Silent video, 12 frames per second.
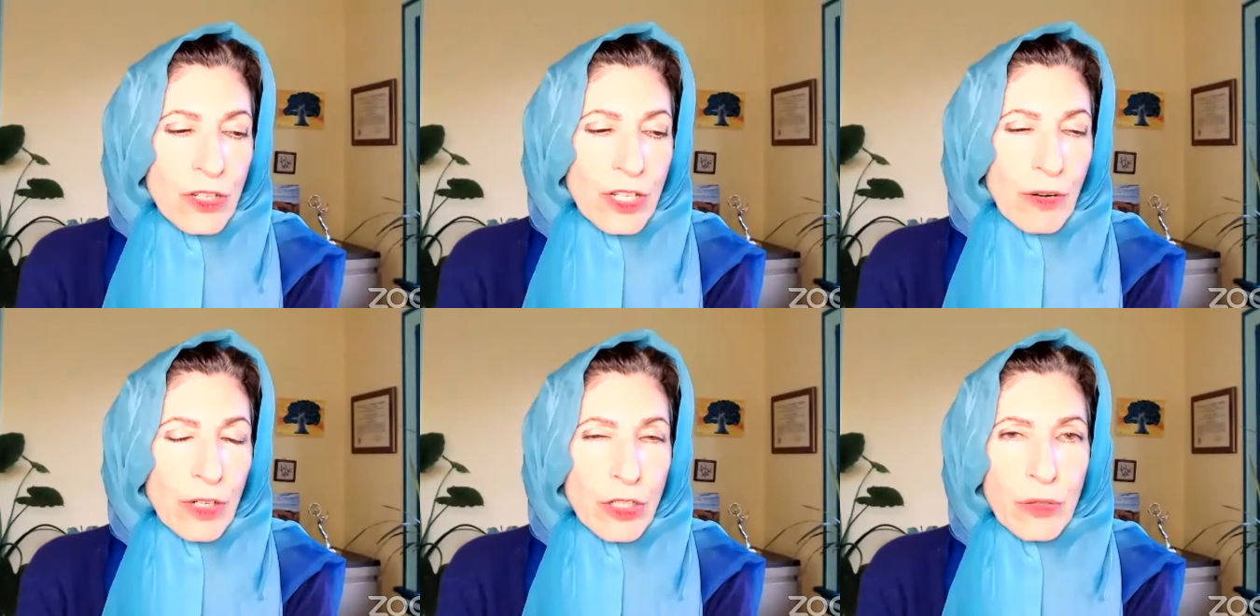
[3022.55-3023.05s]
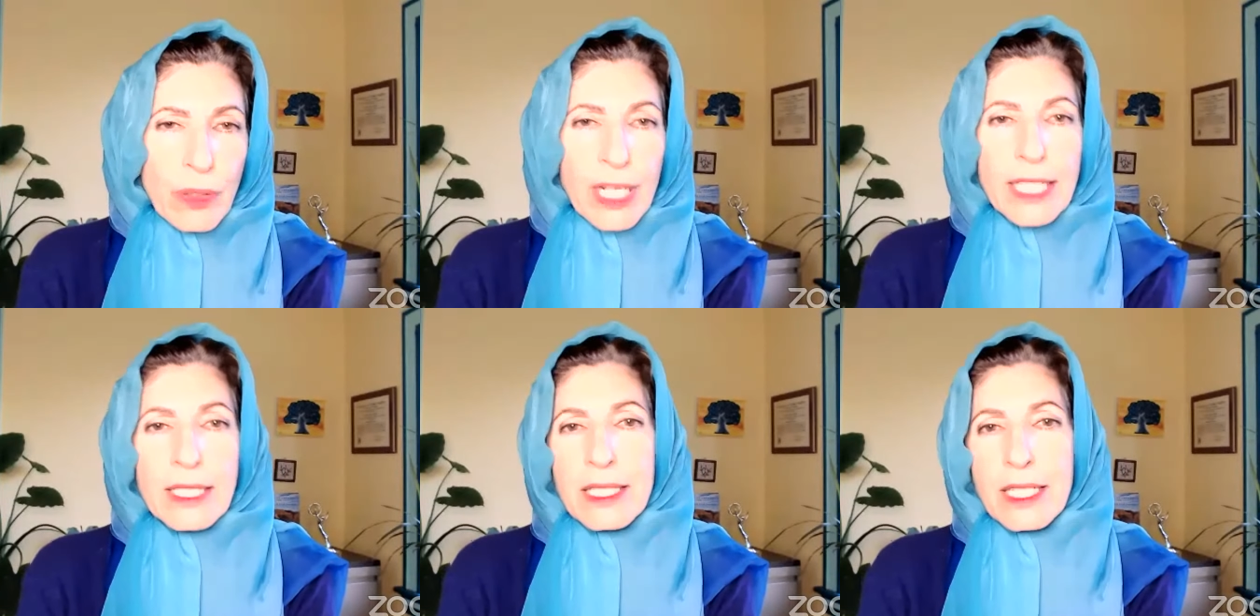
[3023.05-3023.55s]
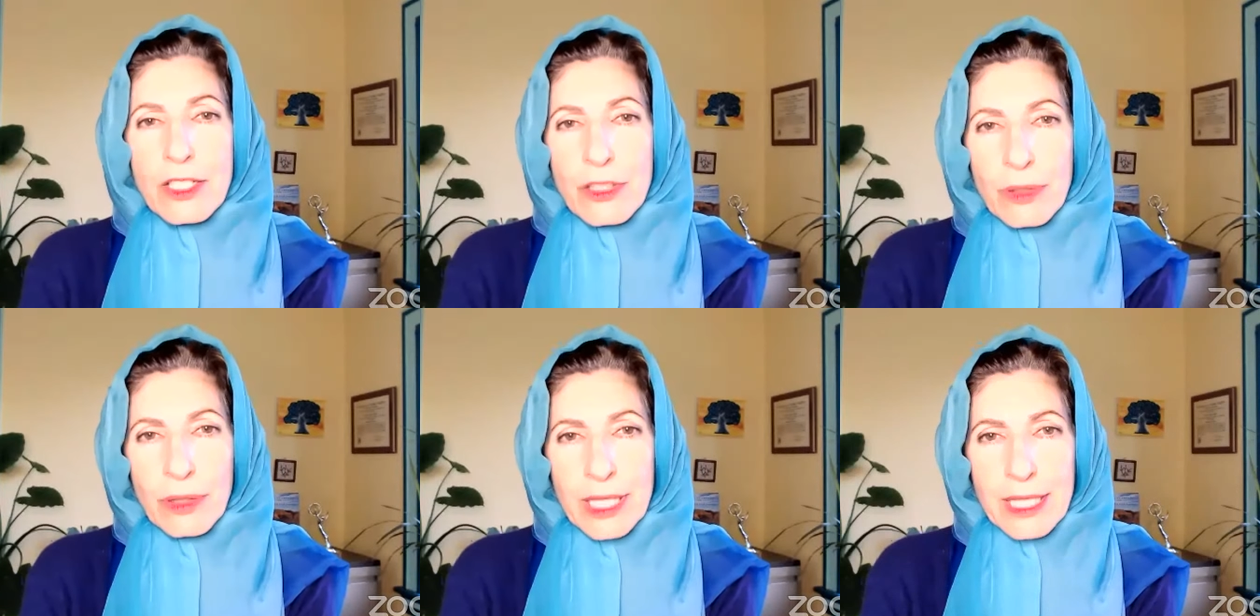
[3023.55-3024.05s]
there are trends in
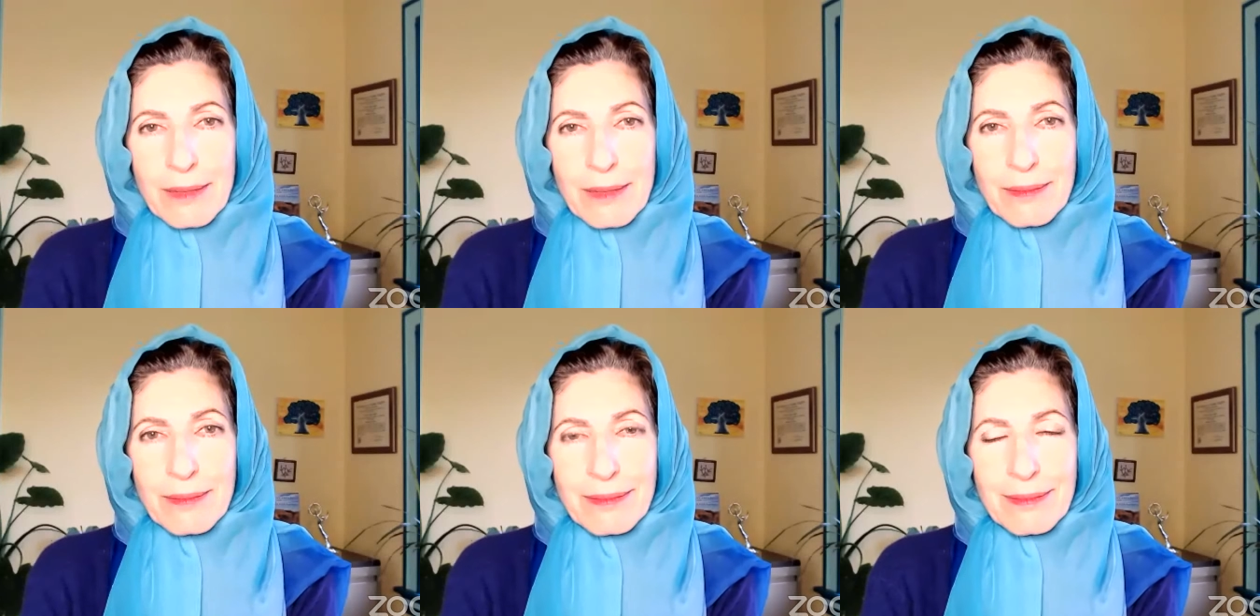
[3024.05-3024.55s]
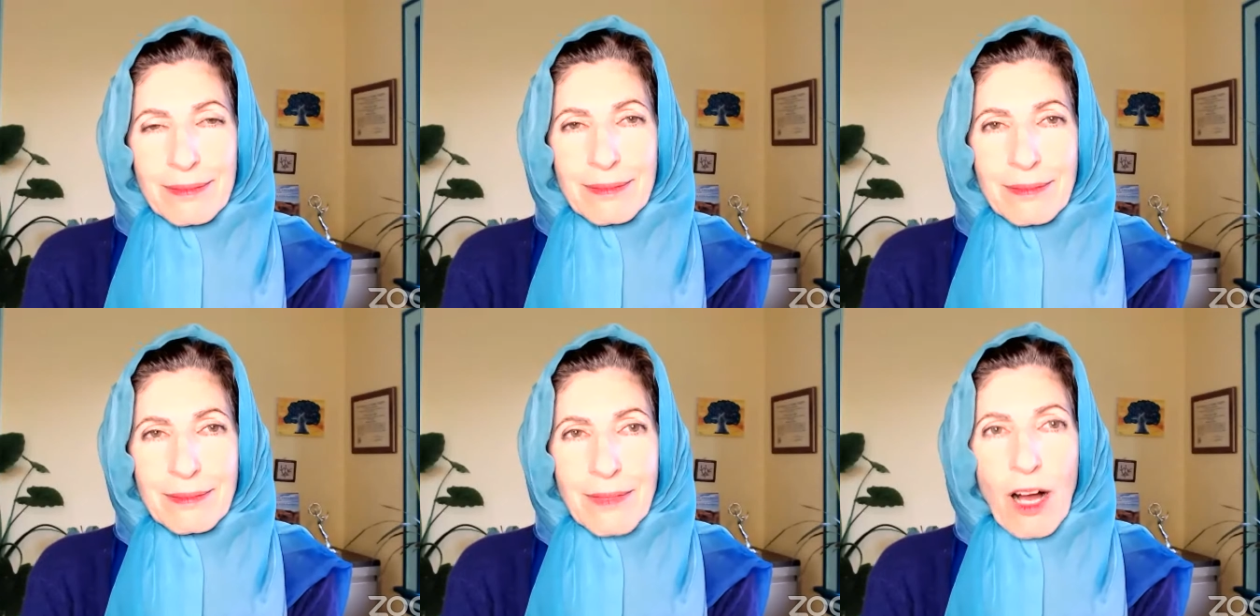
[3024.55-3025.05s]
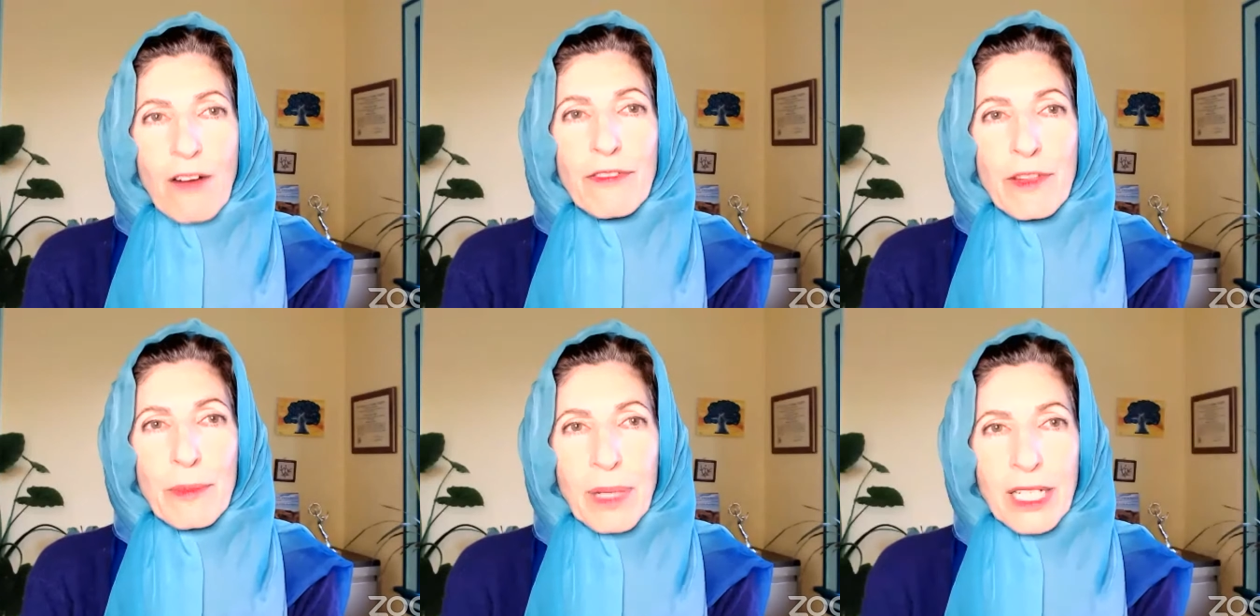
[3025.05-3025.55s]
tourism
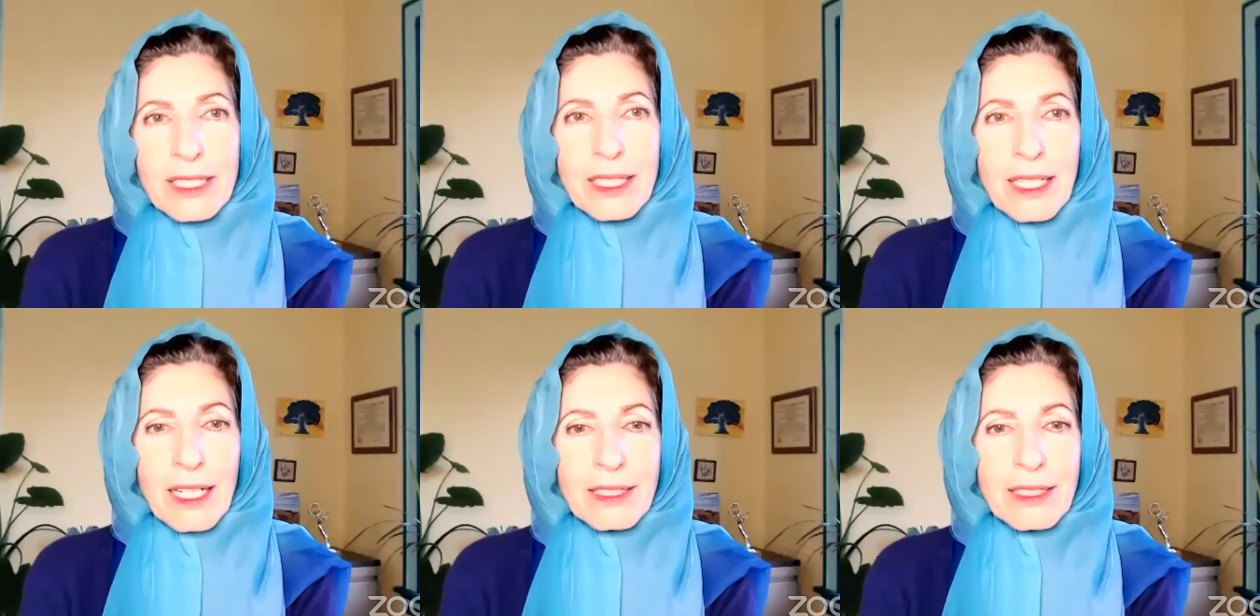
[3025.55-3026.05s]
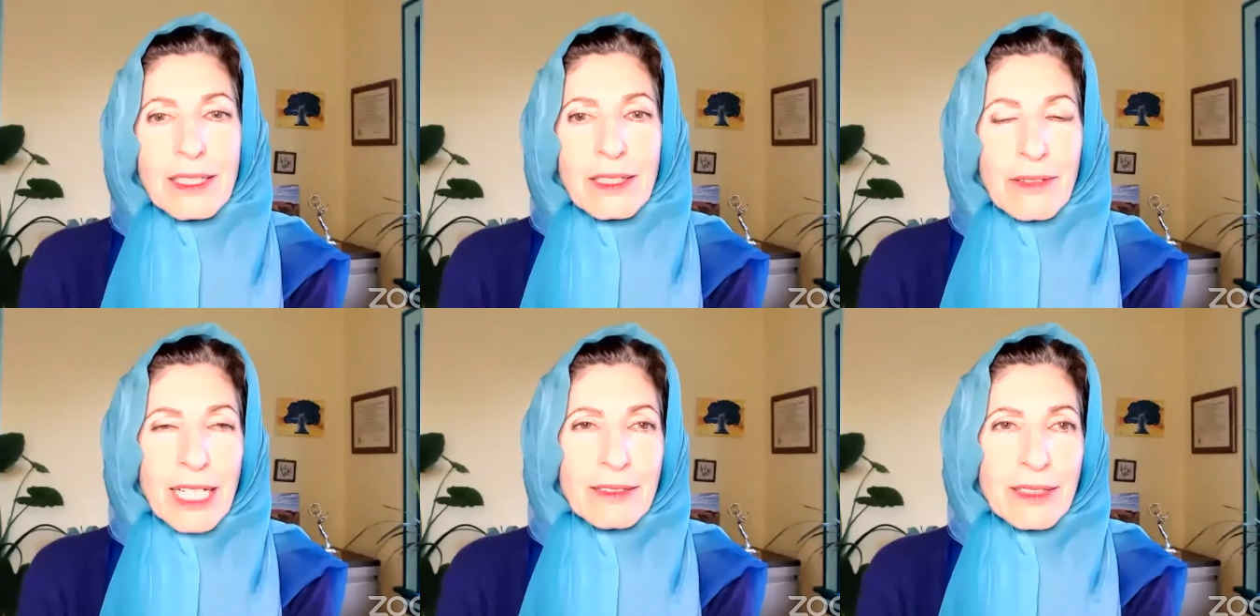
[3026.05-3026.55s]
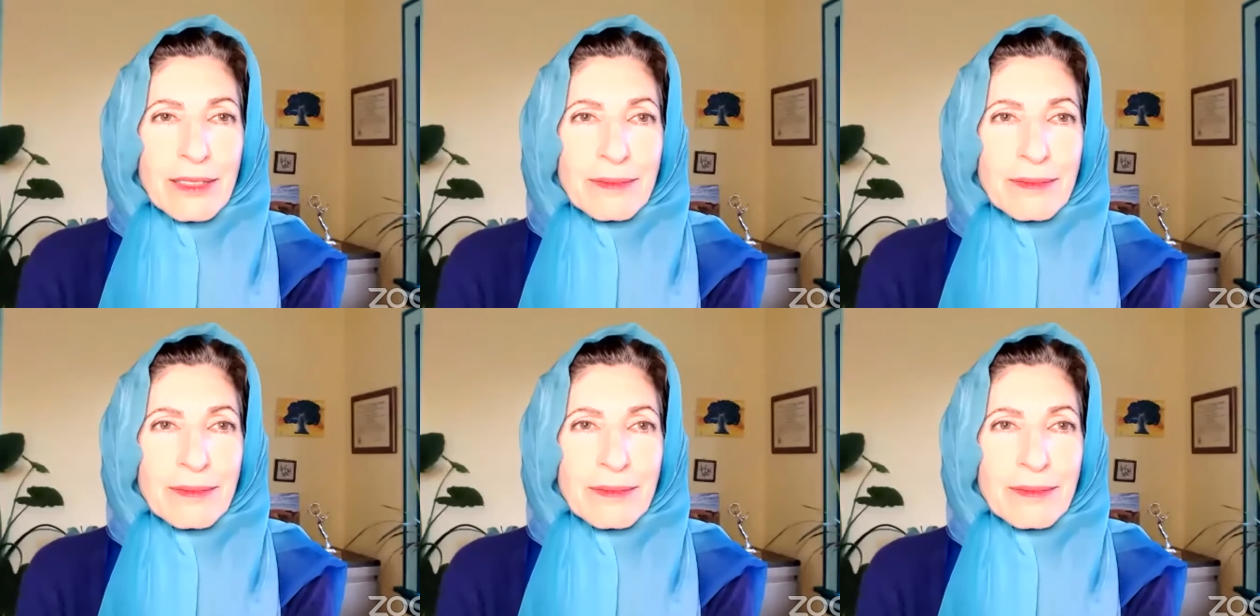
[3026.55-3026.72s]
off the bus and onto the ground.